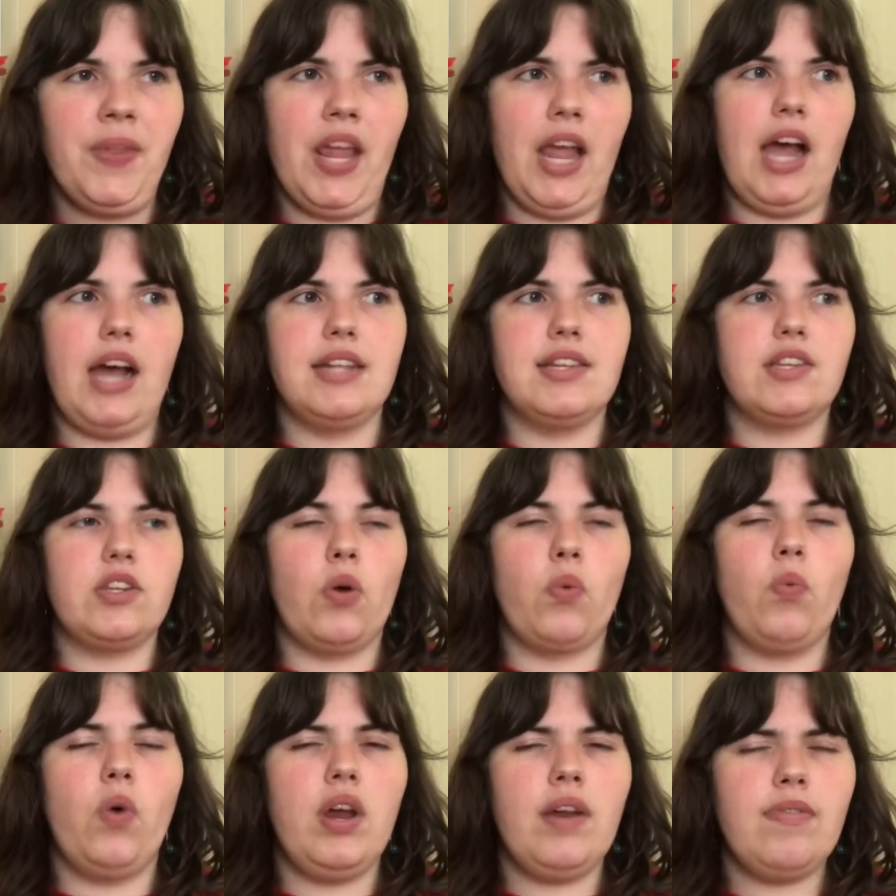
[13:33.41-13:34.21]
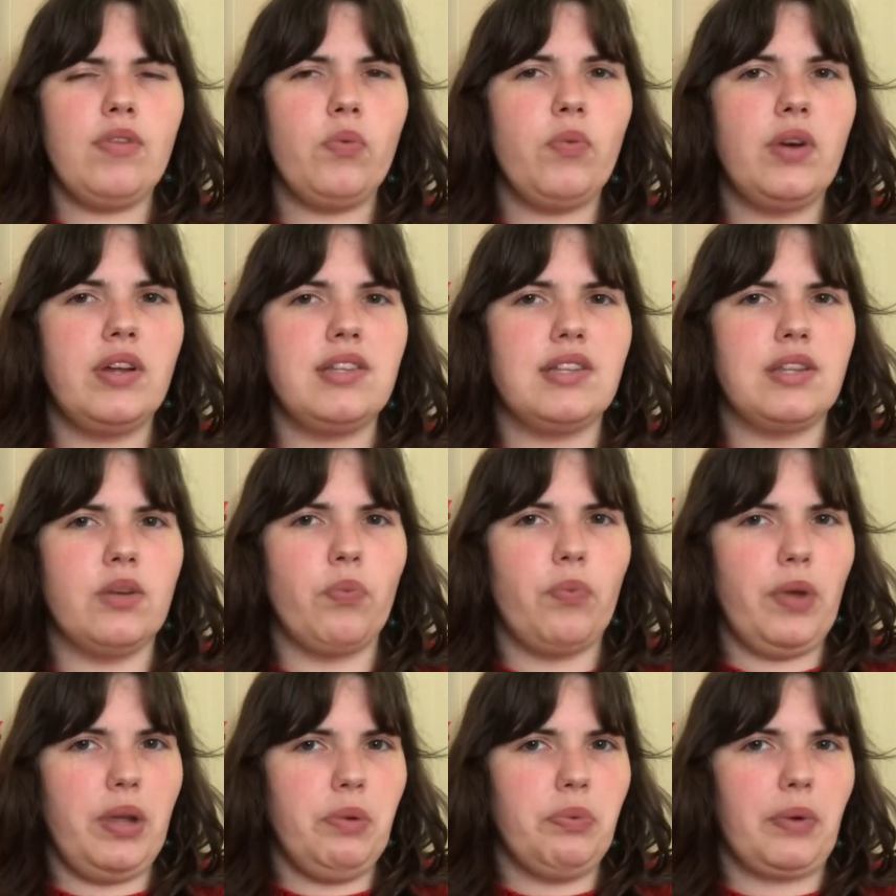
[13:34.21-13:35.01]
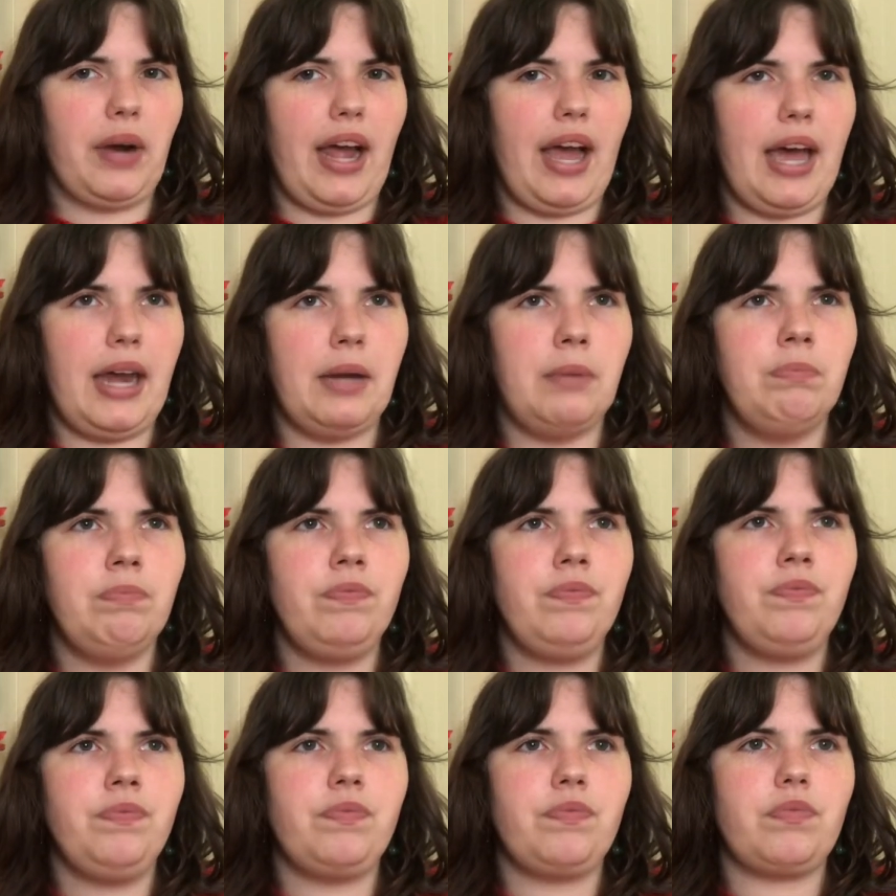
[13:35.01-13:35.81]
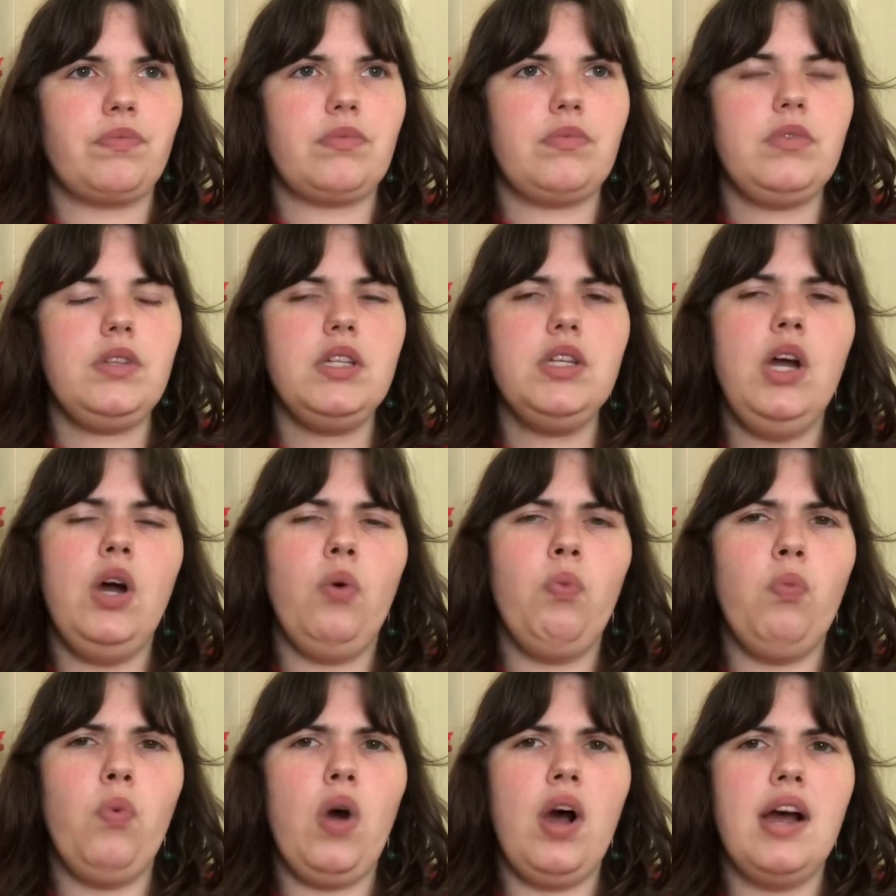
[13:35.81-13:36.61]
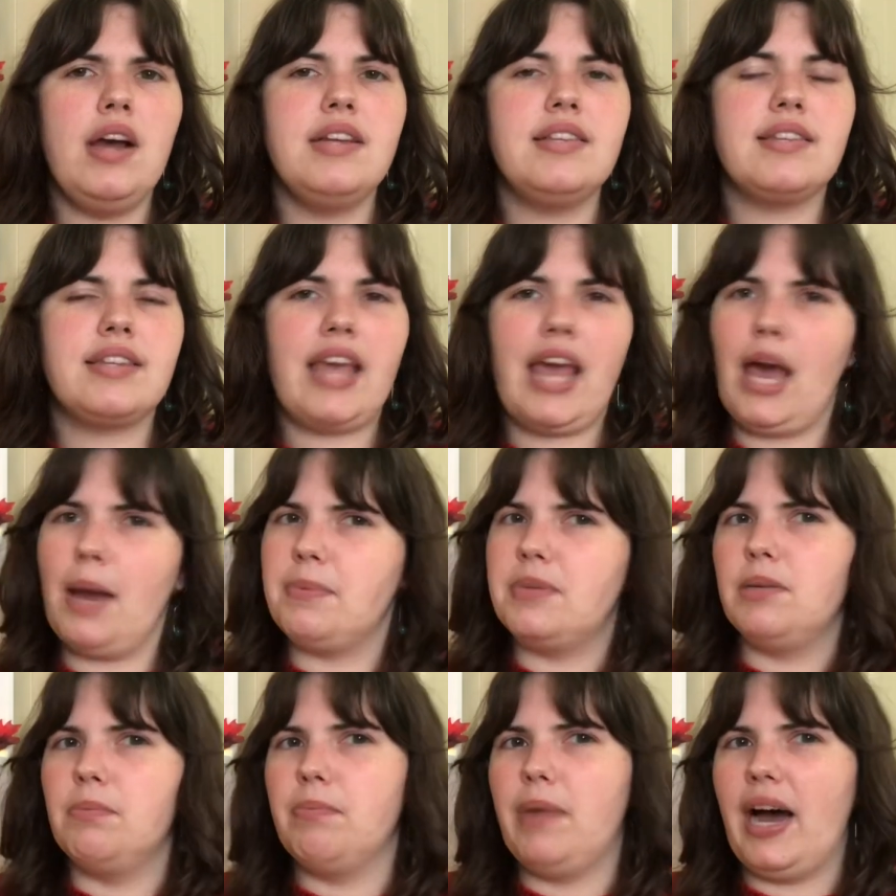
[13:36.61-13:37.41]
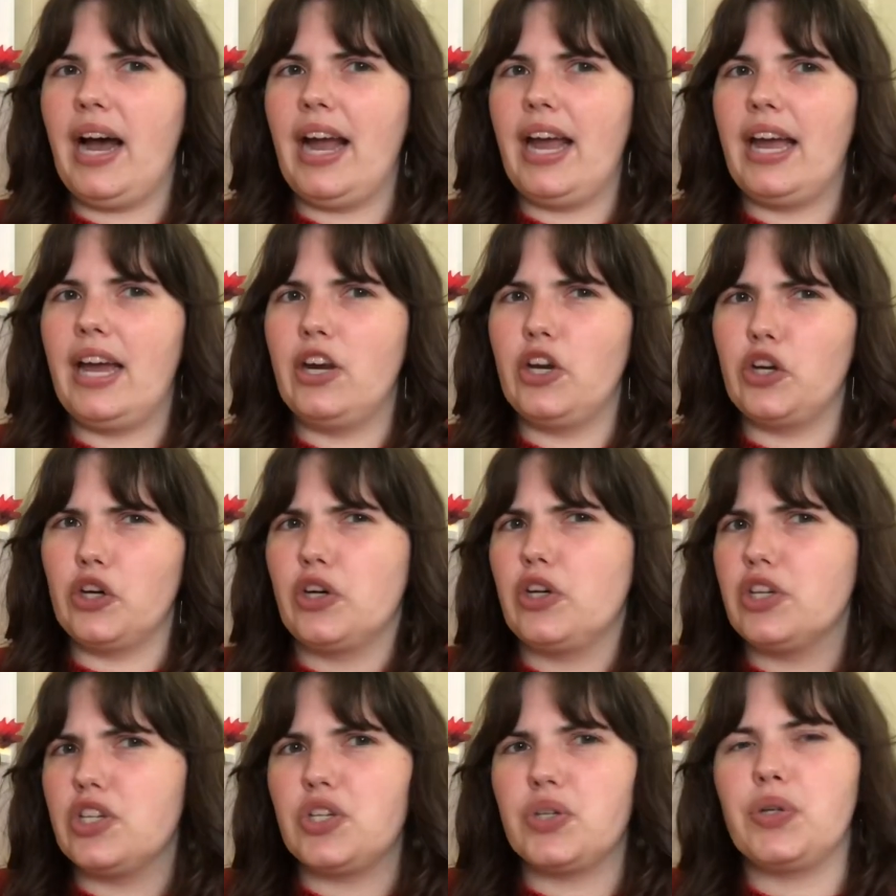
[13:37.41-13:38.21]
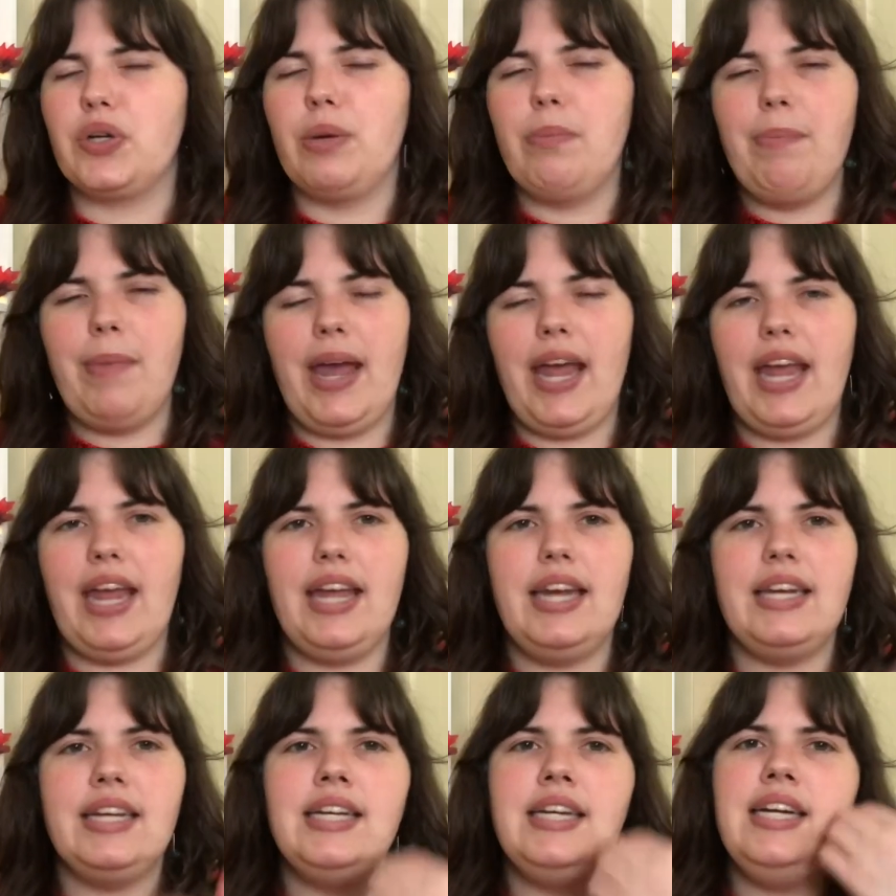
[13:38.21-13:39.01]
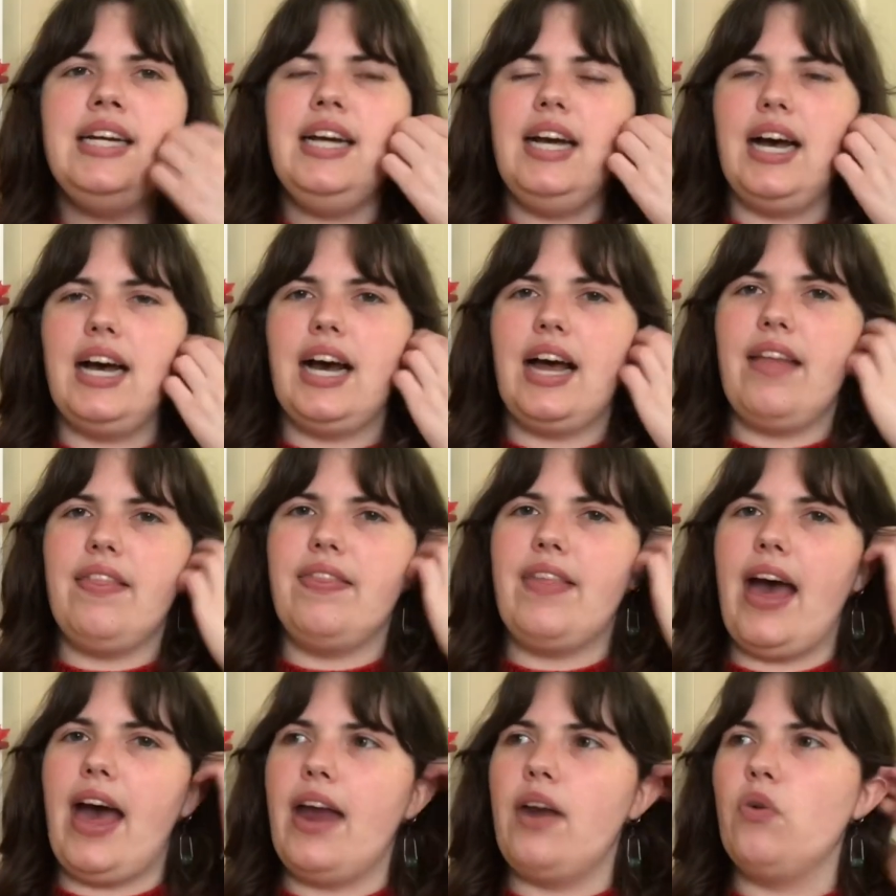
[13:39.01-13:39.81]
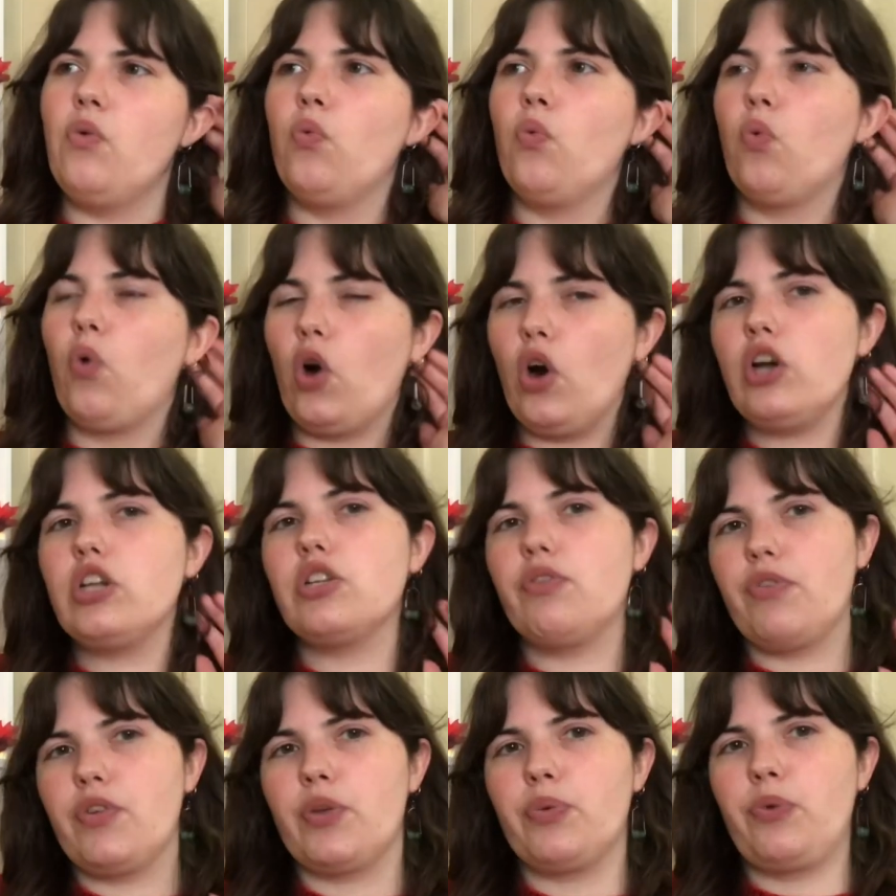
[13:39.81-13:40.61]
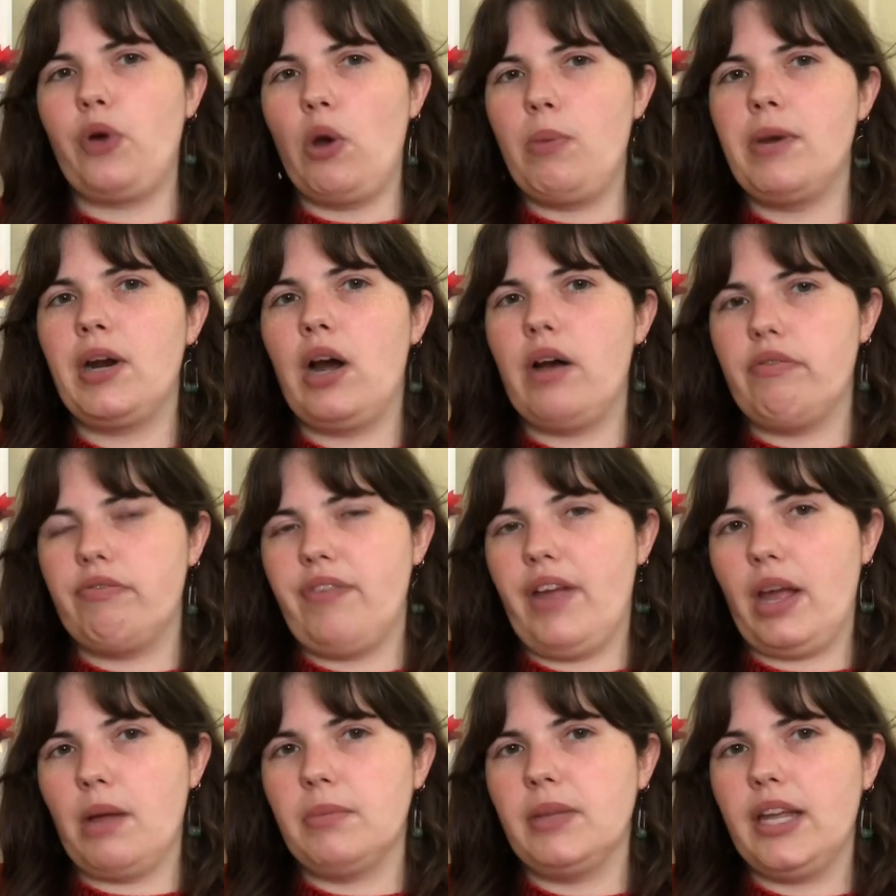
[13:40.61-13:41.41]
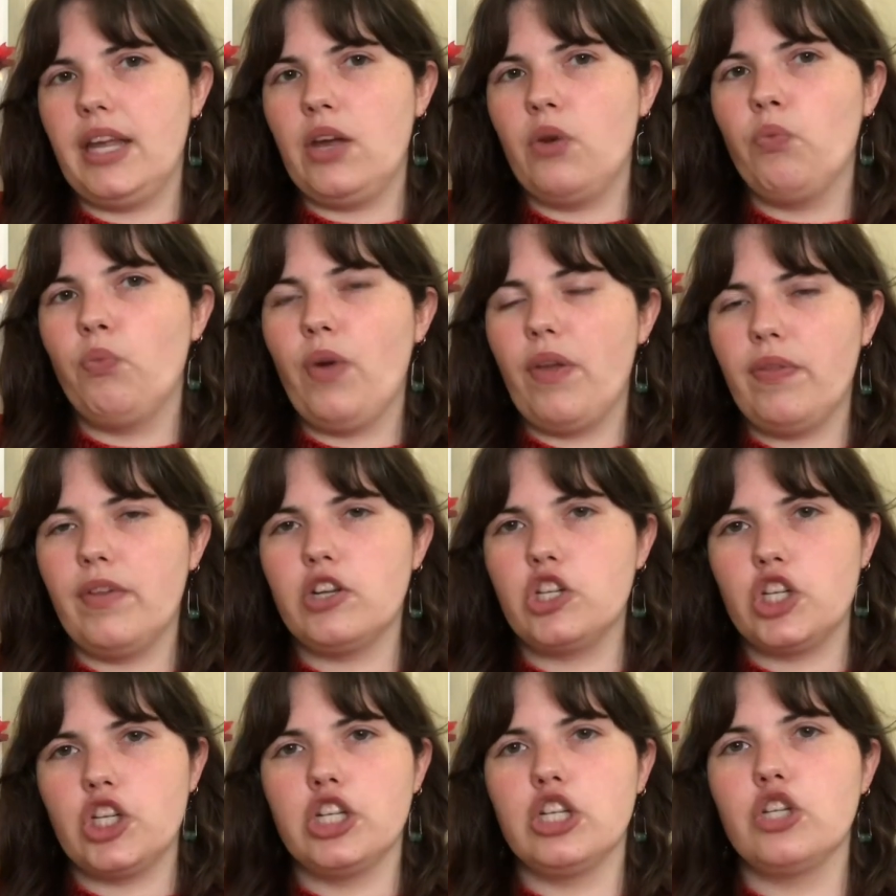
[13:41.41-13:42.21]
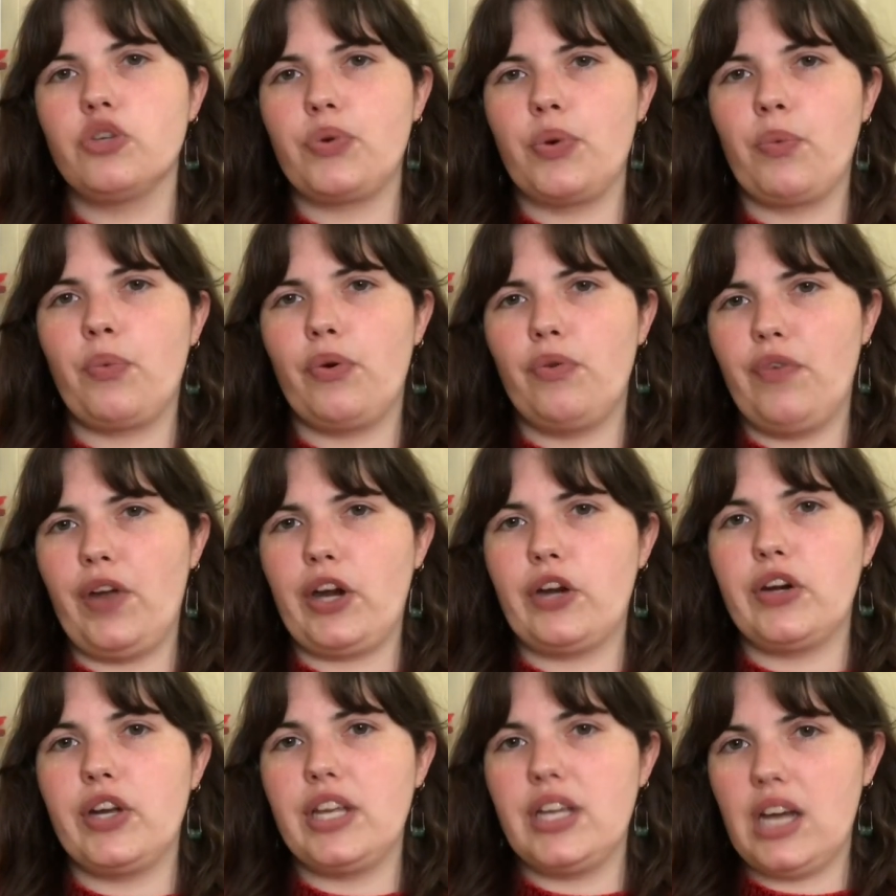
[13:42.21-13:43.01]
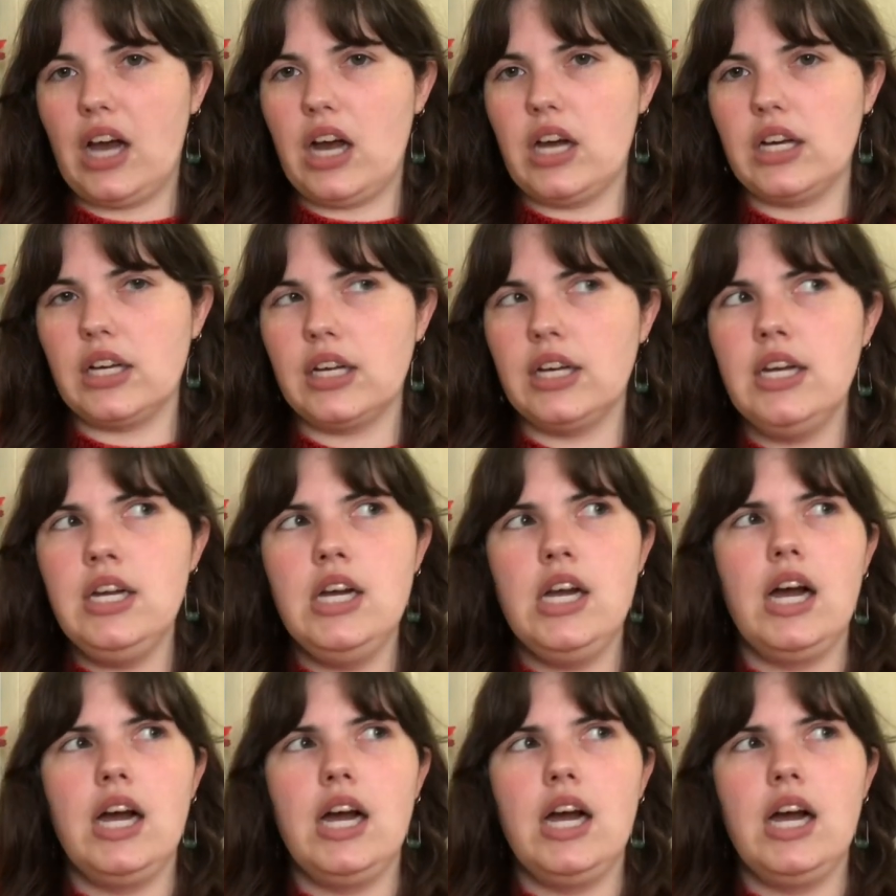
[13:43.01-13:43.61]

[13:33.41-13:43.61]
And so one of the ones that we read was kept by a nurse or a maid that worked for the Romanov family when the children were very young.